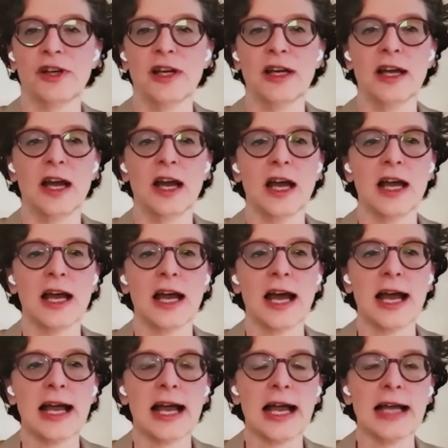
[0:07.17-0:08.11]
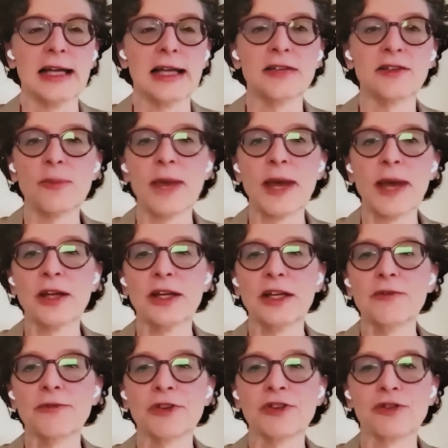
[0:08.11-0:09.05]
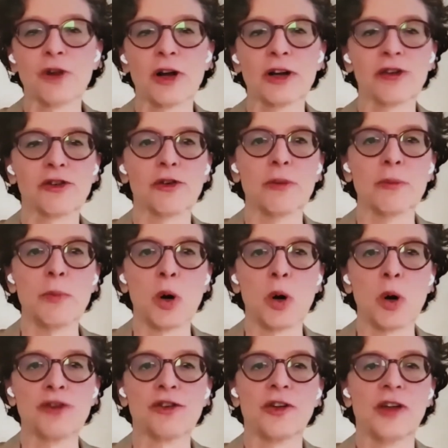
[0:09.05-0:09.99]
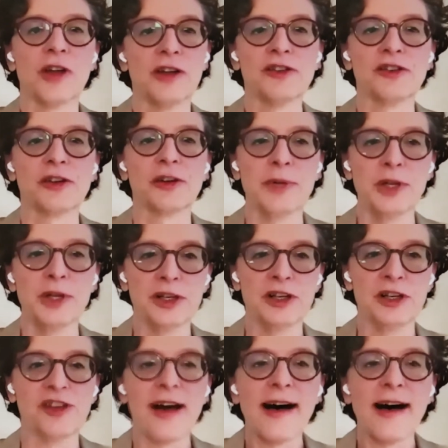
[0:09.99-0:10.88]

And it's about infrastructure in marginalized communities.